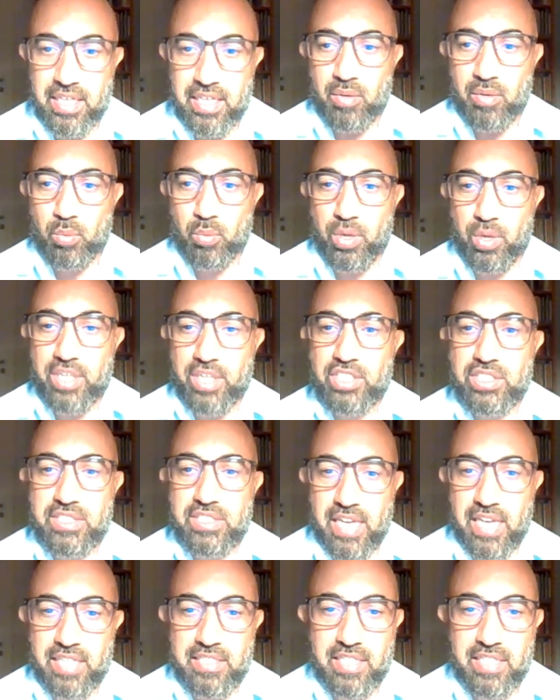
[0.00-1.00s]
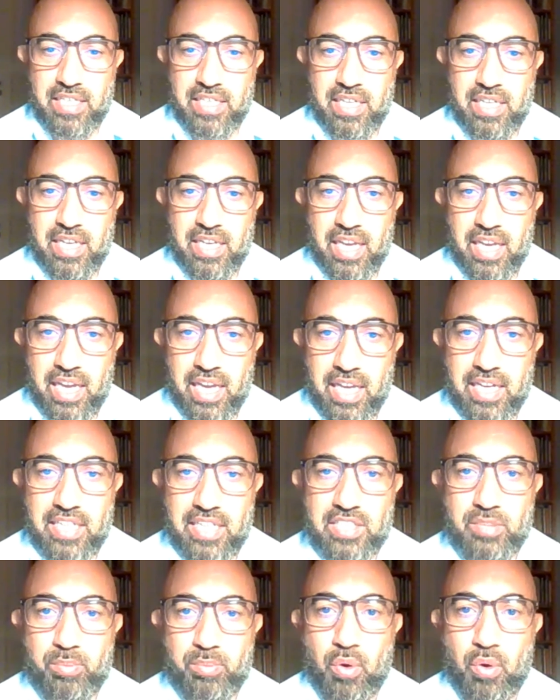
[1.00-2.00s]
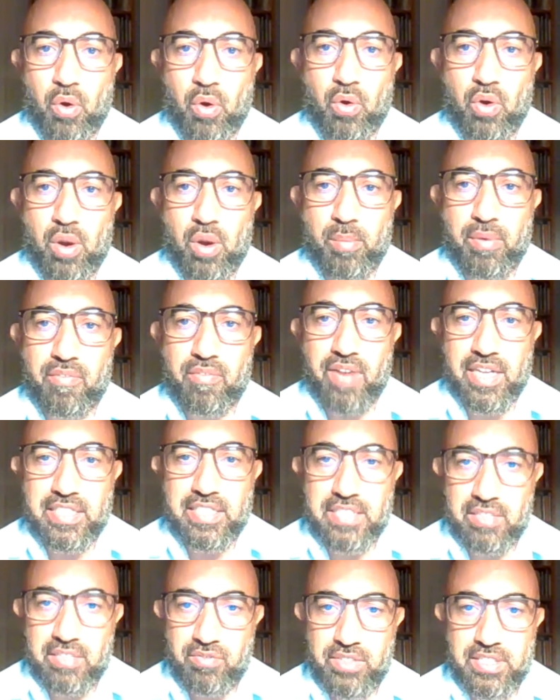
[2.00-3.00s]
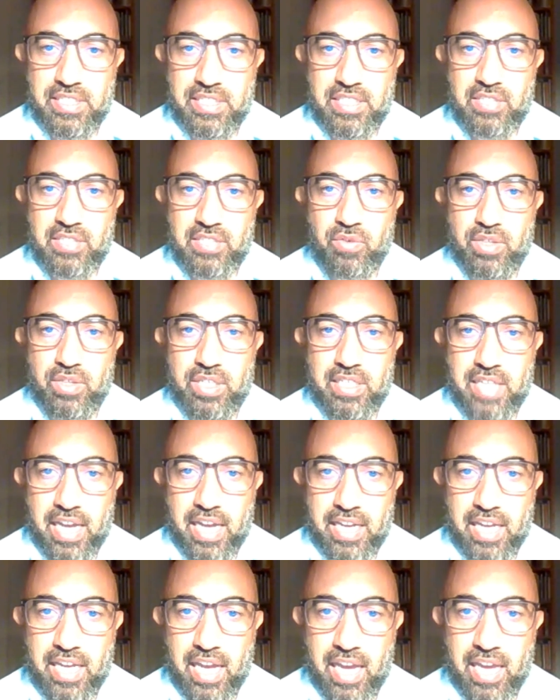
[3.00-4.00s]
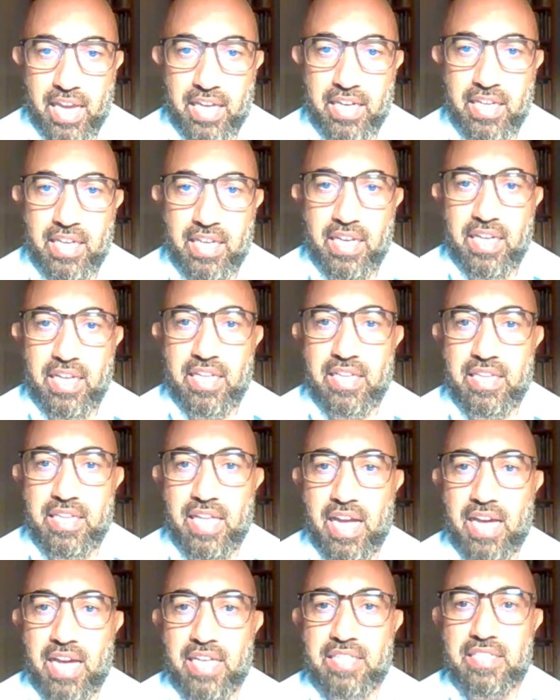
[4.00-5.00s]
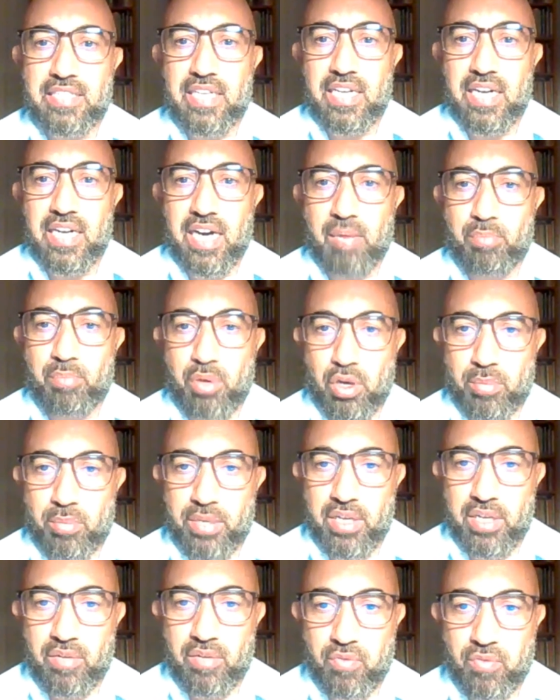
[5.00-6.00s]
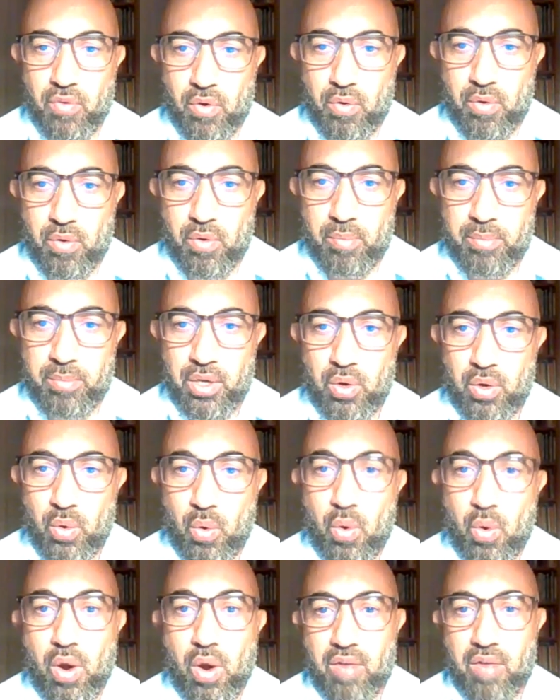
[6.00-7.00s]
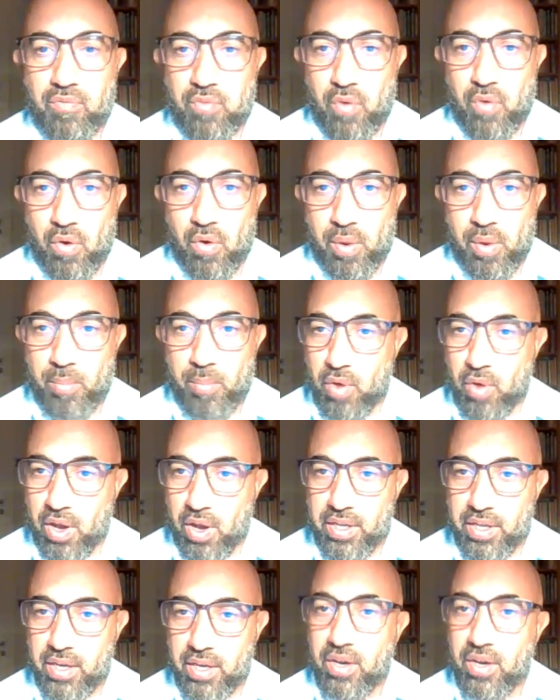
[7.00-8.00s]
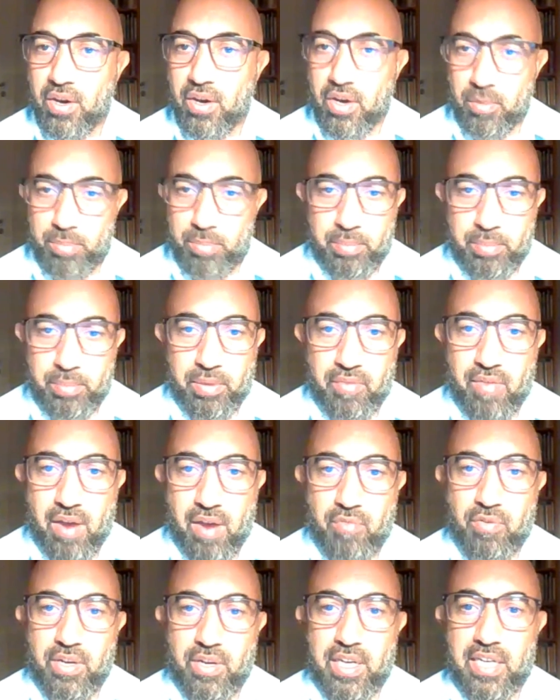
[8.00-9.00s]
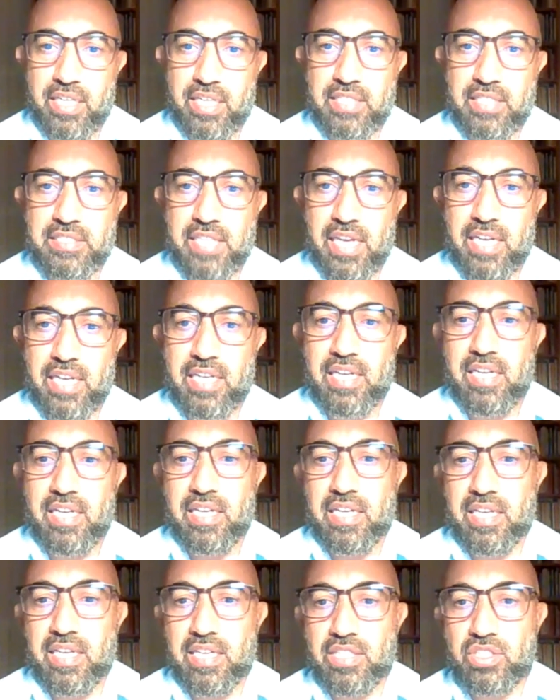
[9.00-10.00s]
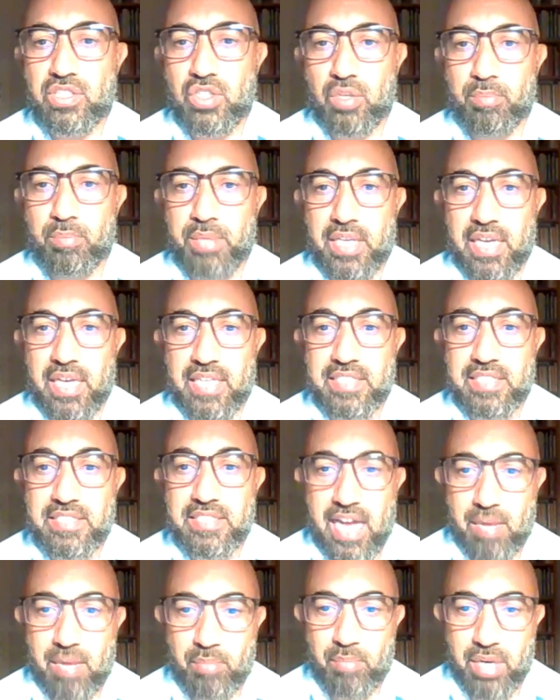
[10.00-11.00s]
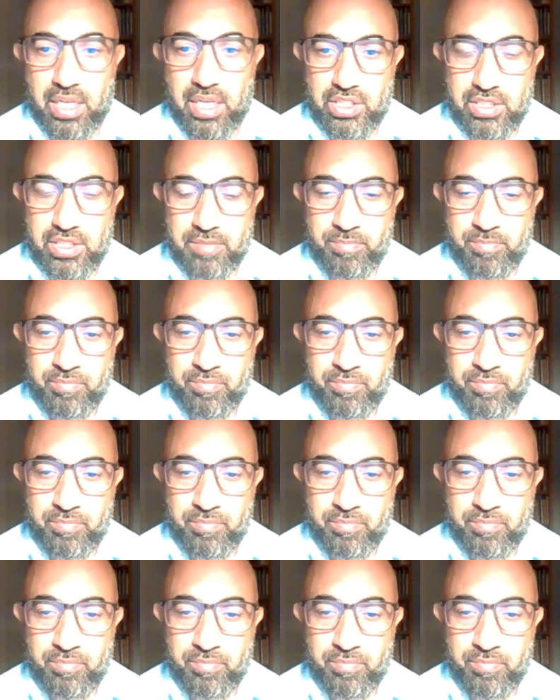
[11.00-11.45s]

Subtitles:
which stated in its program of activities for the decade that a permanent forum, or a forum rather, on people of African descent should be established.